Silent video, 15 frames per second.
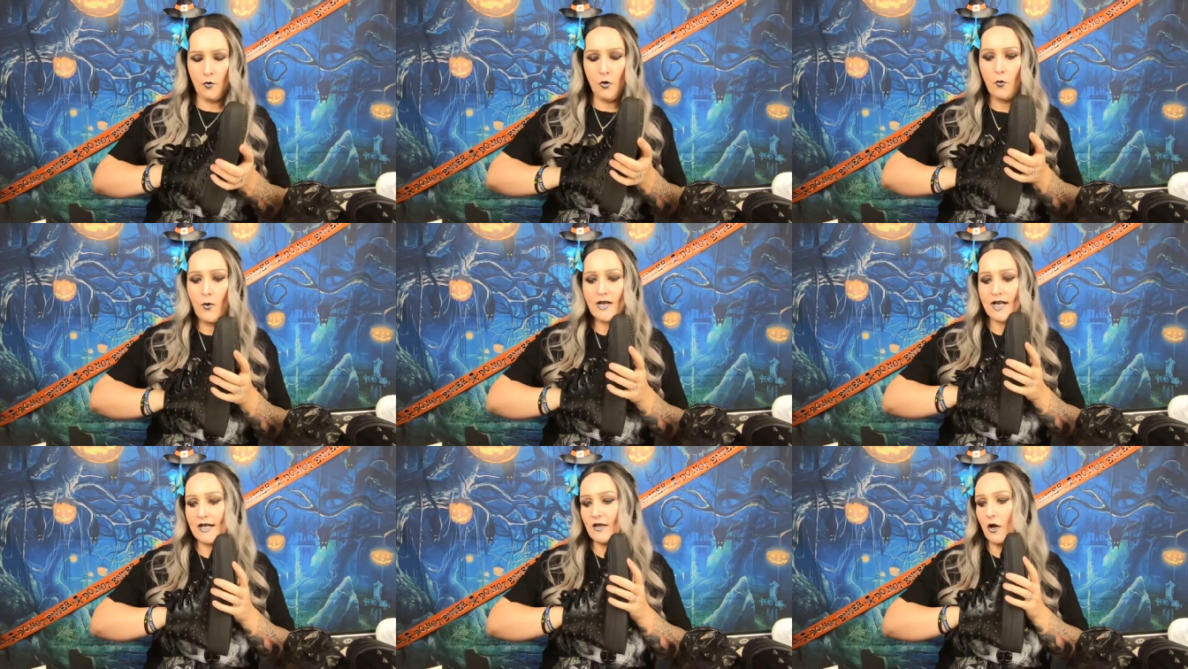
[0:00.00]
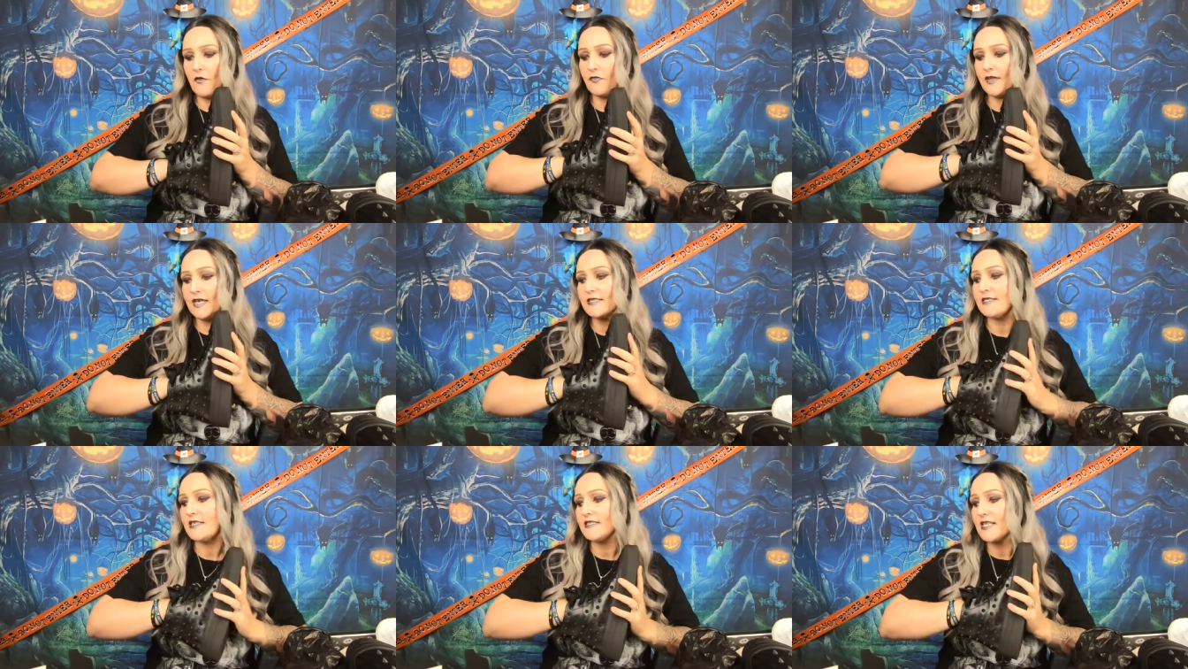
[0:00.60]
when I got
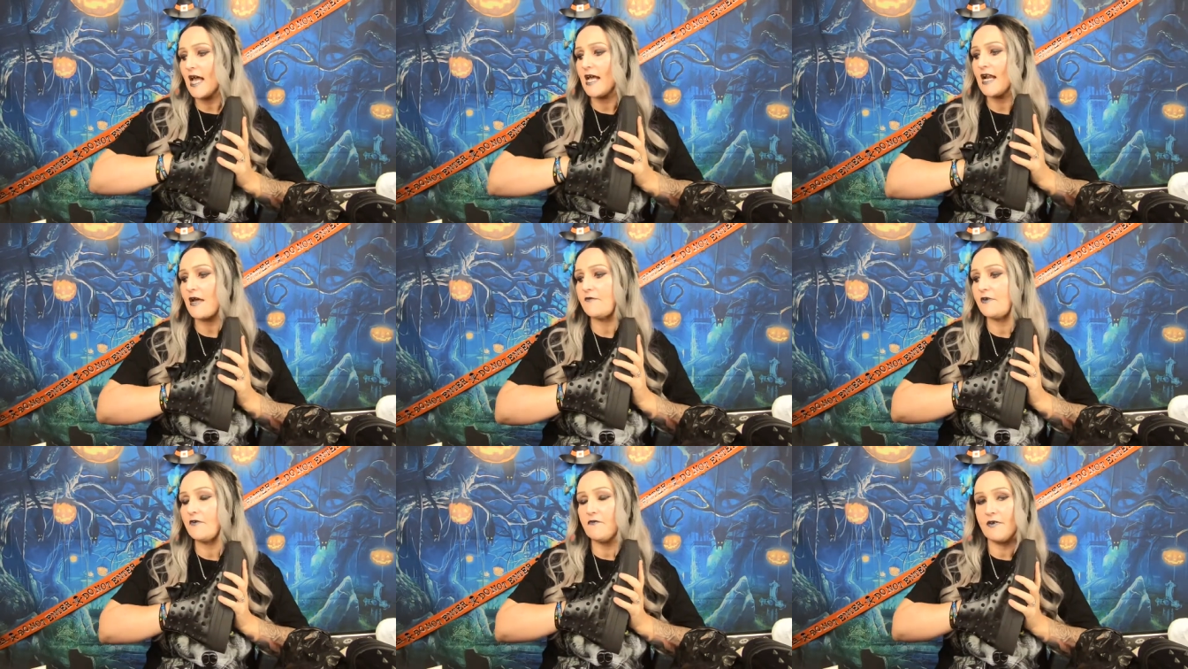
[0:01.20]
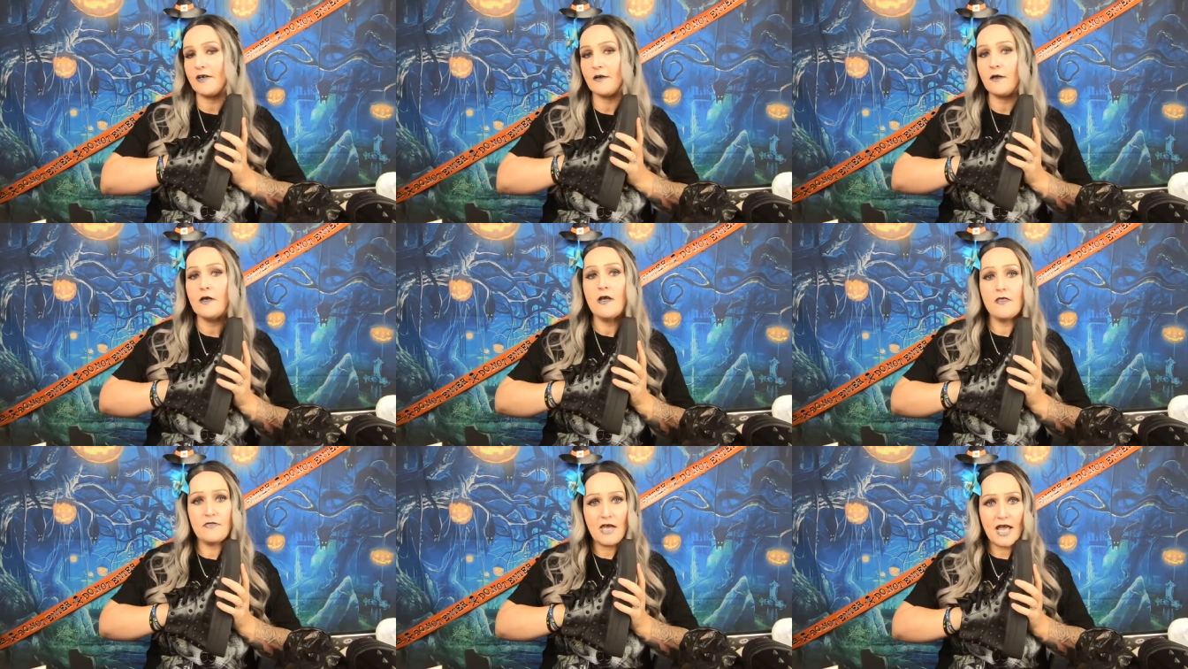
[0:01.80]
these and I started having a feel,
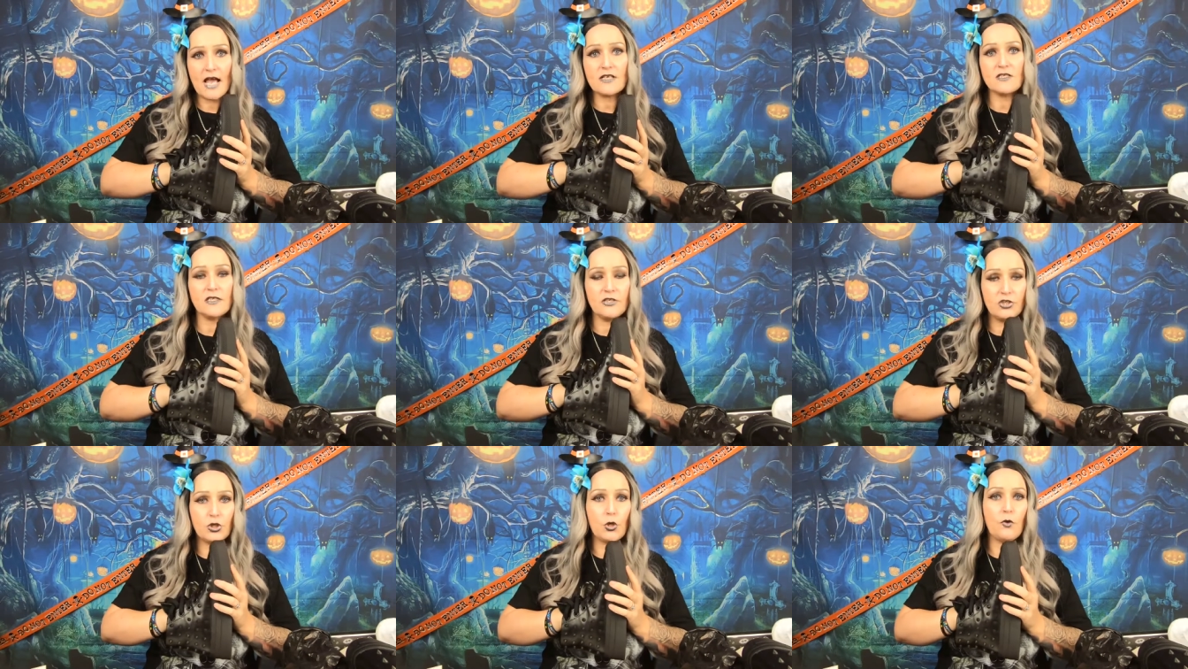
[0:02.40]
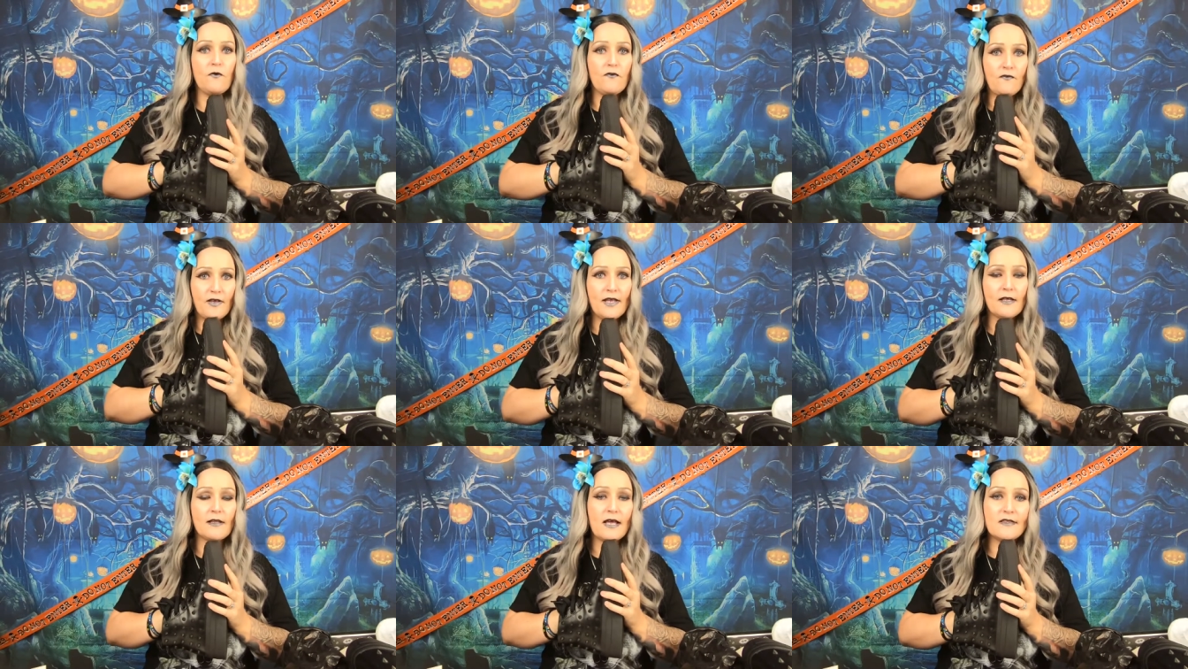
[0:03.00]
they actually do
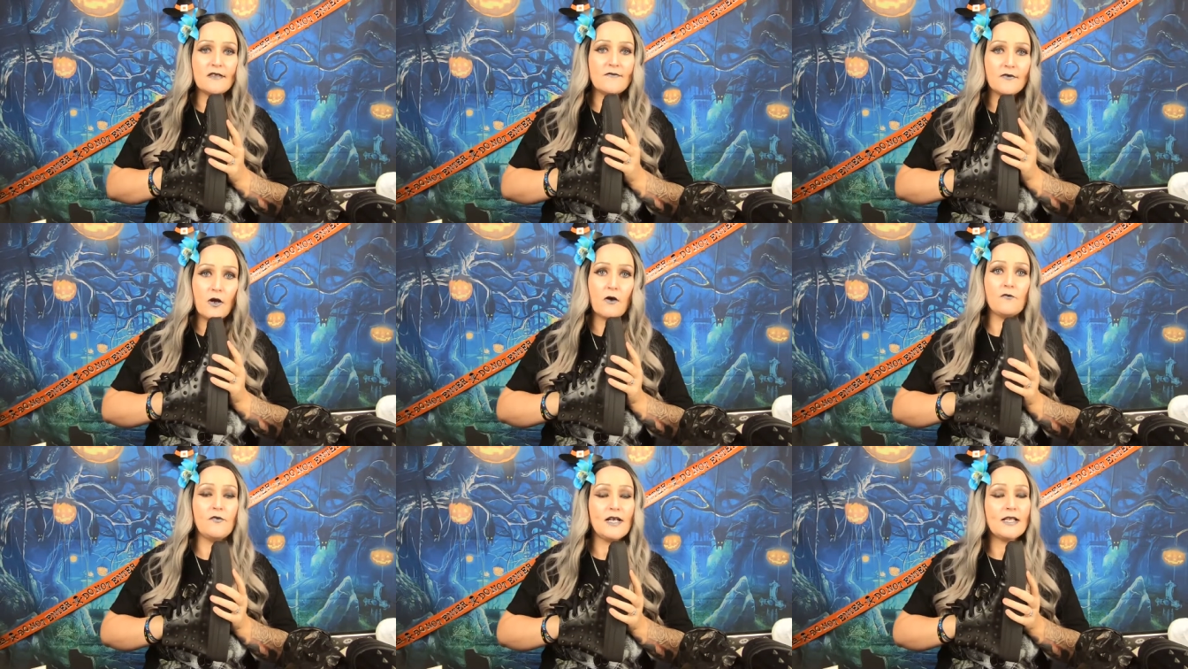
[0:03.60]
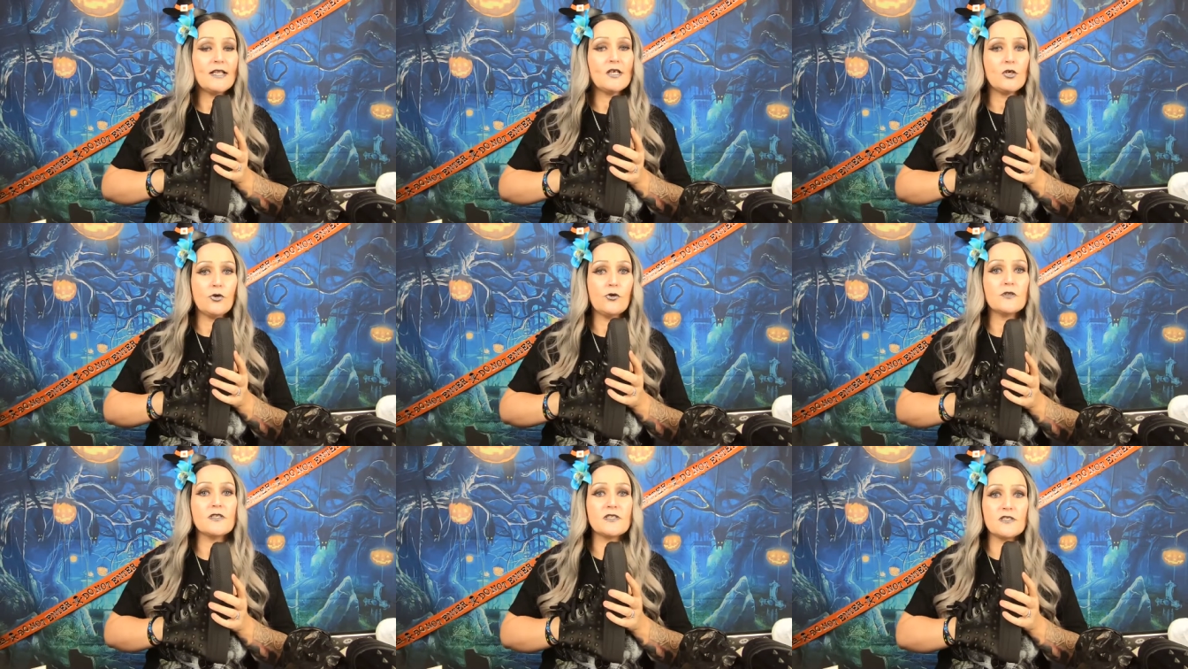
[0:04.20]
feel like they've got really
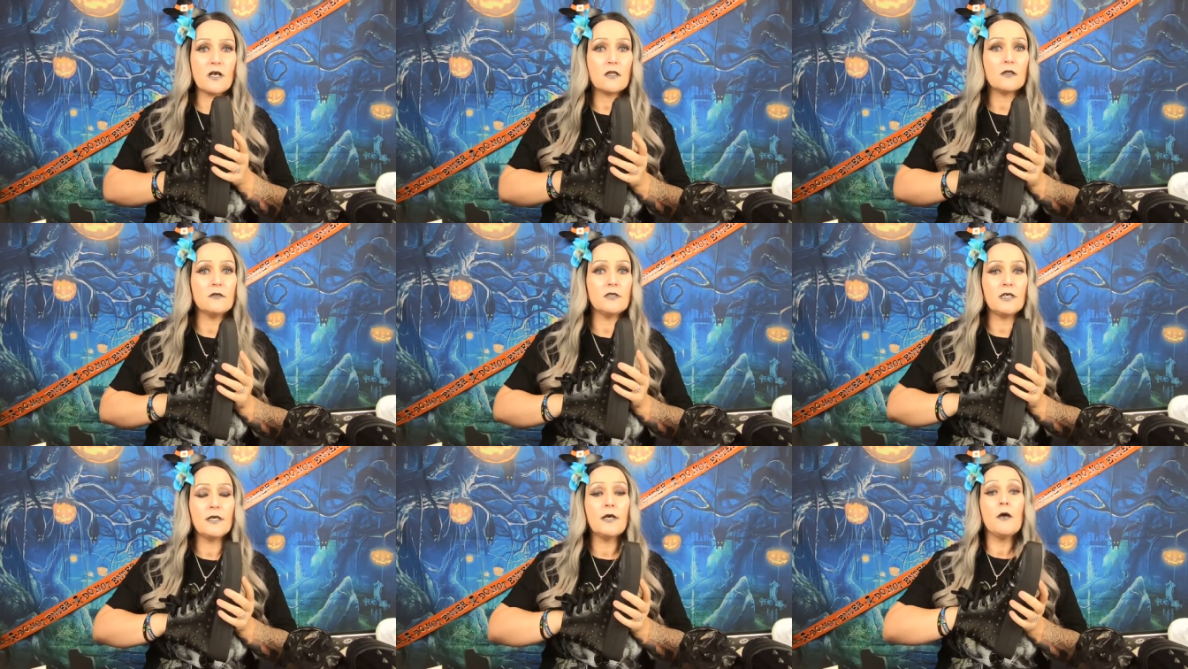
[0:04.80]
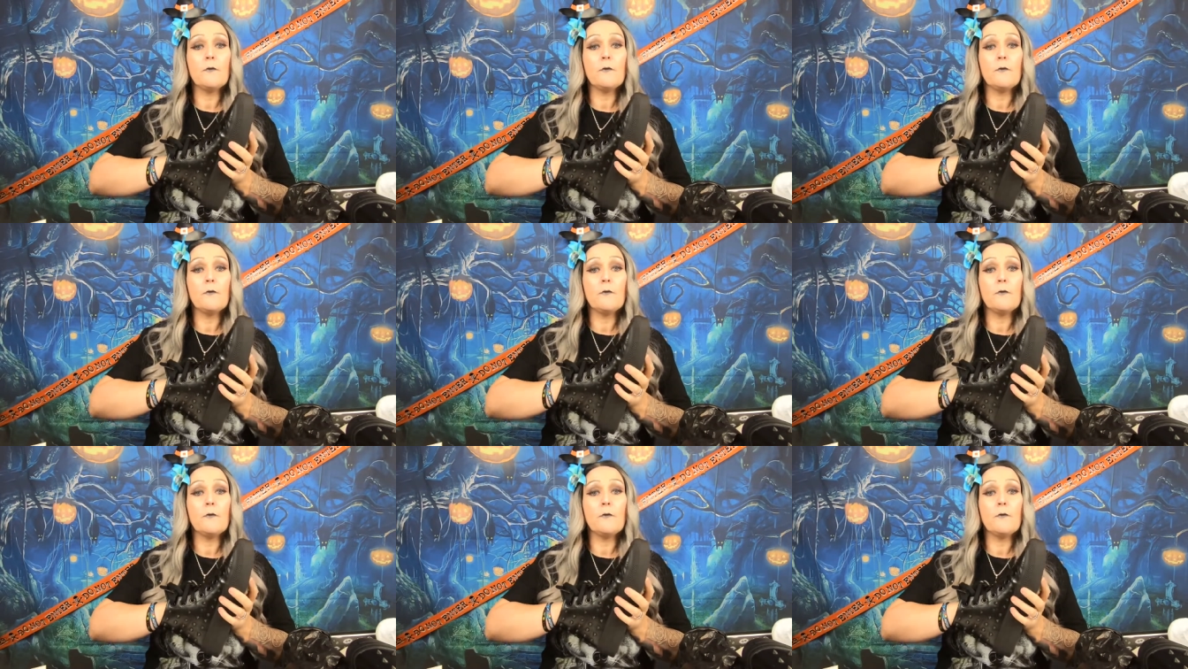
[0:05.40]
good, solid,